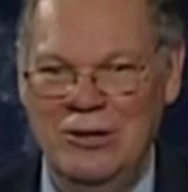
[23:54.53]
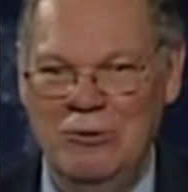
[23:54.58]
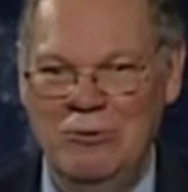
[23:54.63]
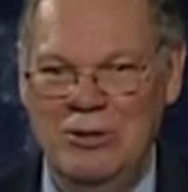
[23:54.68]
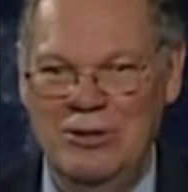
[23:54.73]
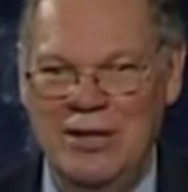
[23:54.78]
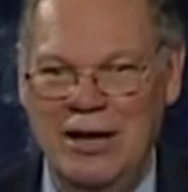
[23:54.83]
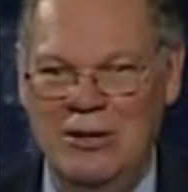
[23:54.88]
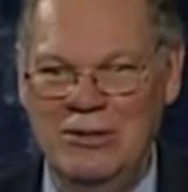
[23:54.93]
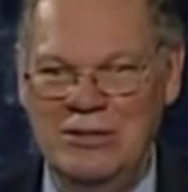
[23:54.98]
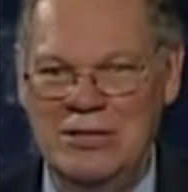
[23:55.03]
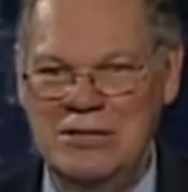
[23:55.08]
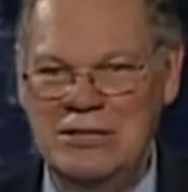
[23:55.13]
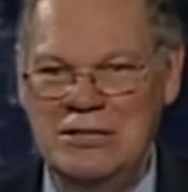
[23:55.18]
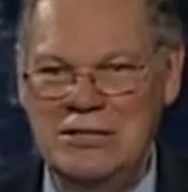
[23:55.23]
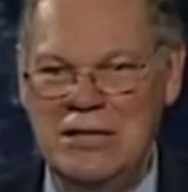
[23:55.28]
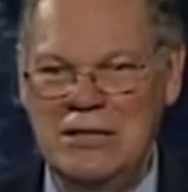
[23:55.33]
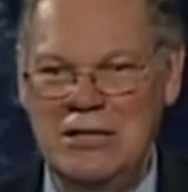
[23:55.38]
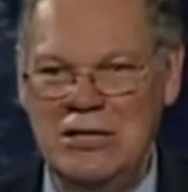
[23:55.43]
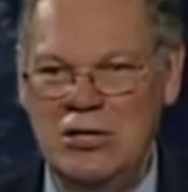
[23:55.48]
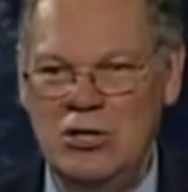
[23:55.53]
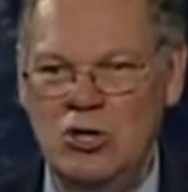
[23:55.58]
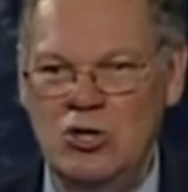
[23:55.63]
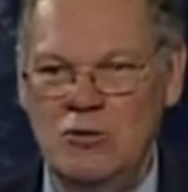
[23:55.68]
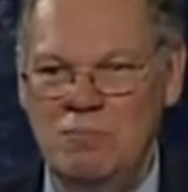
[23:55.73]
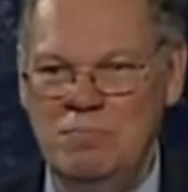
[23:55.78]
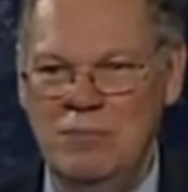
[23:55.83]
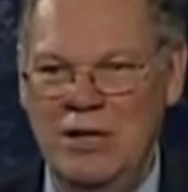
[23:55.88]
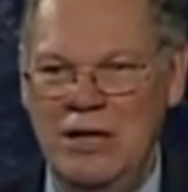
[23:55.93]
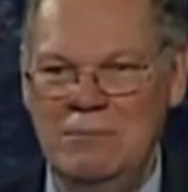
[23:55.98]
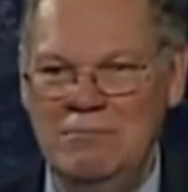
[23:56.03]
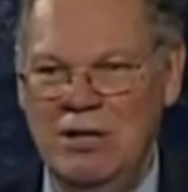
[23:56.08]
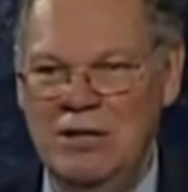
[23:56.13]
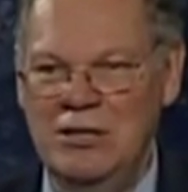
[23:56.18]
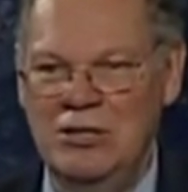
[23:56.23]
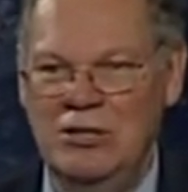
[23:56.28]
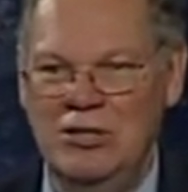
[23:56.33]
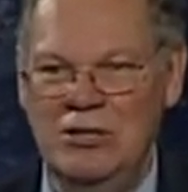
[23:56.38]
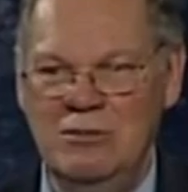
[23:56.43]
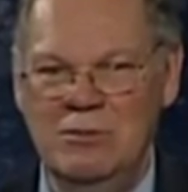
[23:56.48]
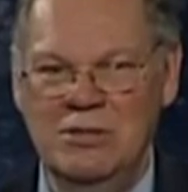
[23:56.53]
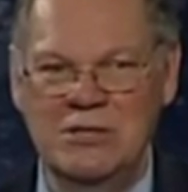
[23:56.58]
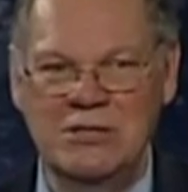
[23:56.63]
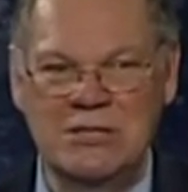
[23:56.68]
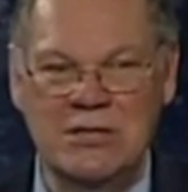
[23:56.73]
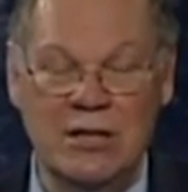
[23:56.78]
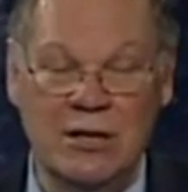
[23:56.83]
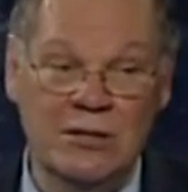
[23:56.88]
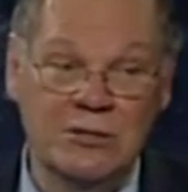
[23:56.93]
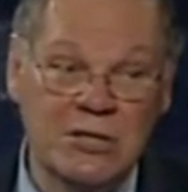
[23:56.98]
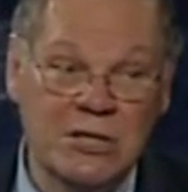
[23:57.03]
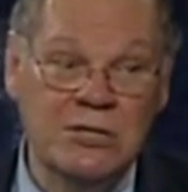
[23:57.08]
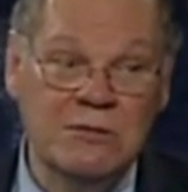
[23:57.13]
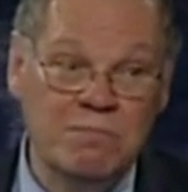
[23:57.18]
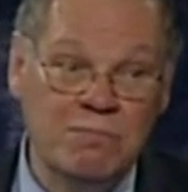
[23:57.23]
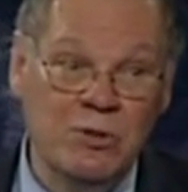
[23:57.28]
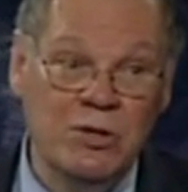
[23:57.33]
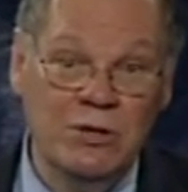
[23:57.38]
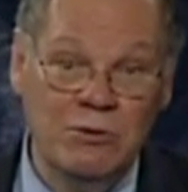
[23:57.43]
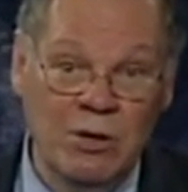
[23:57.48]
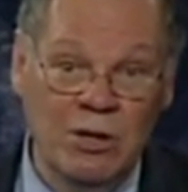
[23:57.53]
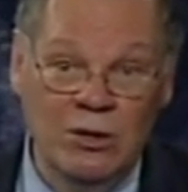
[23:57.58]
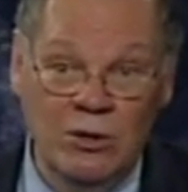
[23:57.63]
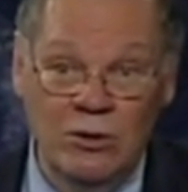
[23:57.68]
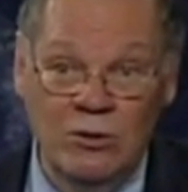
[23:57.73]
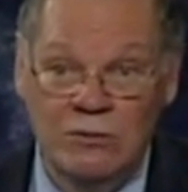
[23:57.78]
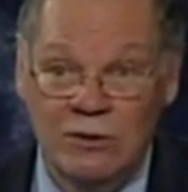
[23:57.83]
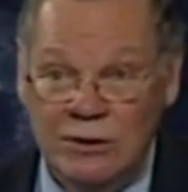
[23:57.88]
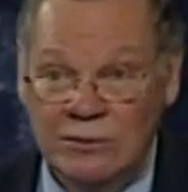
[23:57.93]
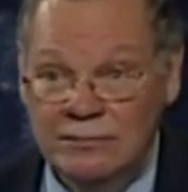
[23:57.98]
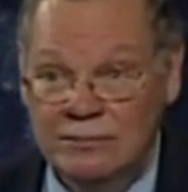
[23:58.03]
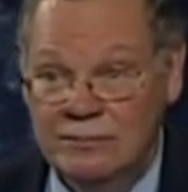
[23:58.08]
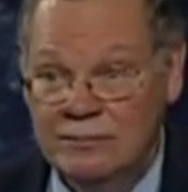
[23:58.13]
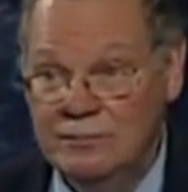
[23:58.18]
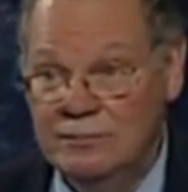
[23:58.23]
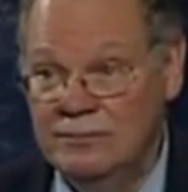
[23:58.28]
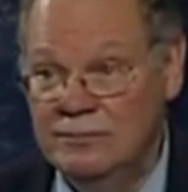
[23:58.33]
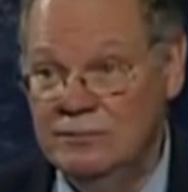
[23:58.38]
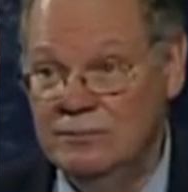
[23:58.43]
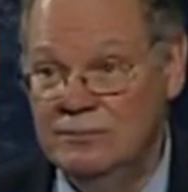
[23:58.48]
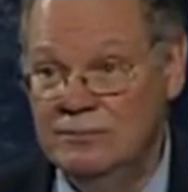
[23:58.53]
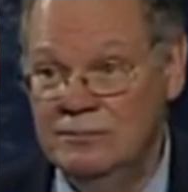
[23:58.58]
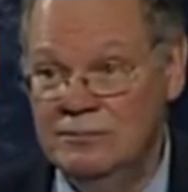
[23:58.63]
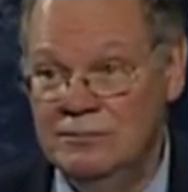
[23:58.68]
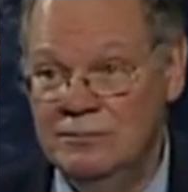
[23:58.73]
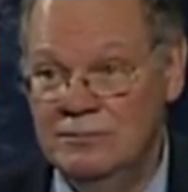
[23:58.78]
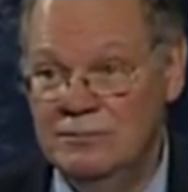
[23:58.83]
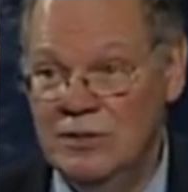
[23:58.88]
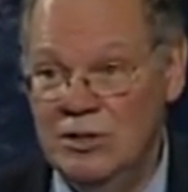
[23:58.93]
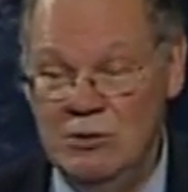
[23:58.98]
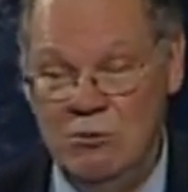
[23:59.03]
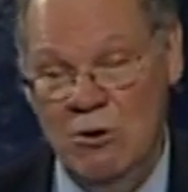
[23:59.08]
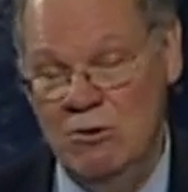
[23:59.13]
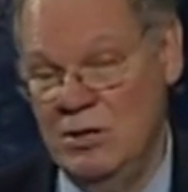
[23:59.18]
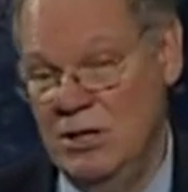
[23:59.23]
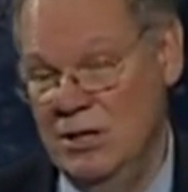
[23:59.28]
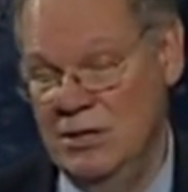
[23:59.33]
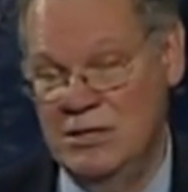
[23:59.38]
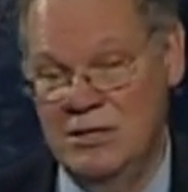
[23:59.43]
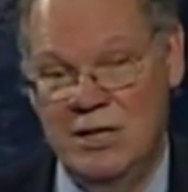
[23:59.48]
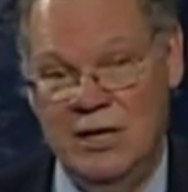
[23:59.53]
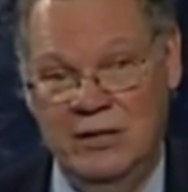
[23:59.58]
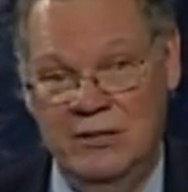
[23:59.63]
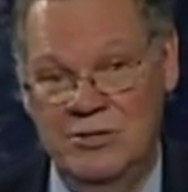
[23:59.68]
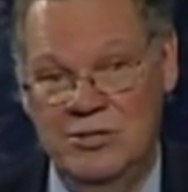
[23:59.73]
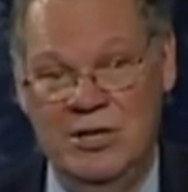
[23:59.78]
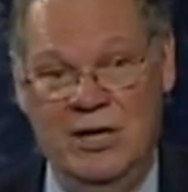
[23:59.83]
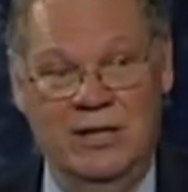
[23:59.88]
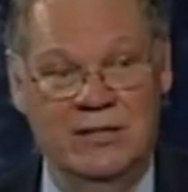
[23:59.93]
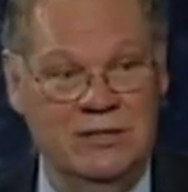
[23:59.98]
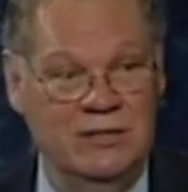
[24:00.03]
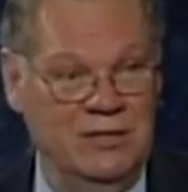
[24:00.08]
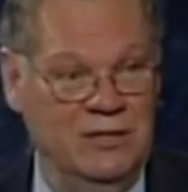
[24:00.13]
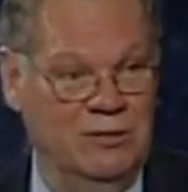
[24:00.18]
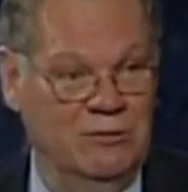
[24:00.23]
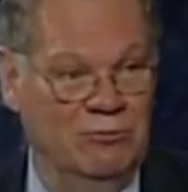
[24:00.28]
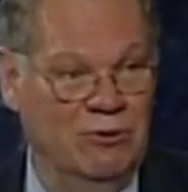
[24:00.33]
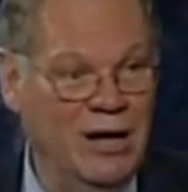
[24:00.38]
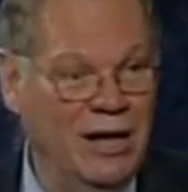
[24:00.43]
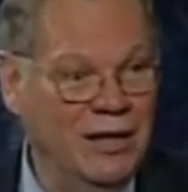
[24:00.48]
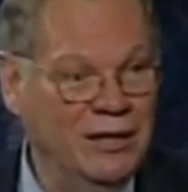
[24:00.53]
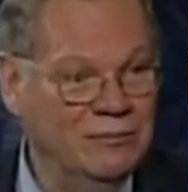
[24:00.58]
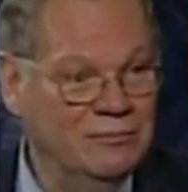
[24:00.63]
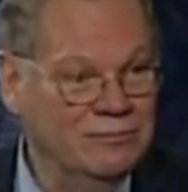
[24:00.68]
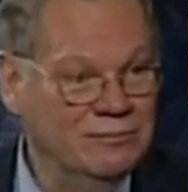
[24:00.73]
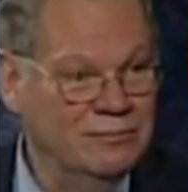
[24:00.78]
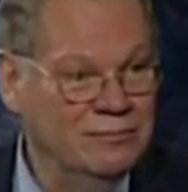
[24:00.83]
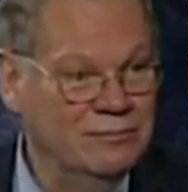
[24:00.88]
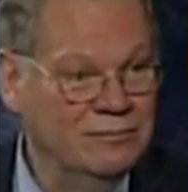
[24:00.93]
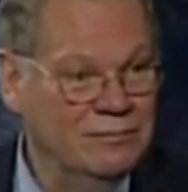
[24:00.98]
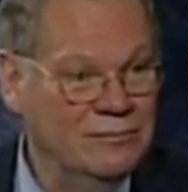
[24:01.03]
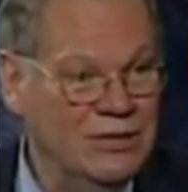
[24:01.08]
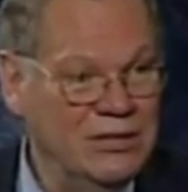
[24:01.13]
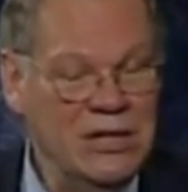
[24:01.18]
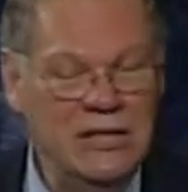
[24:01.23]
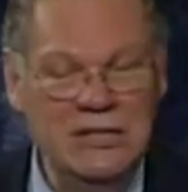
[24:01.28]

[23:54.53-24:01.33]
Without the sticky goop made by the cumulus cells, it's pretty well over. You won't get a second chance to get it right. You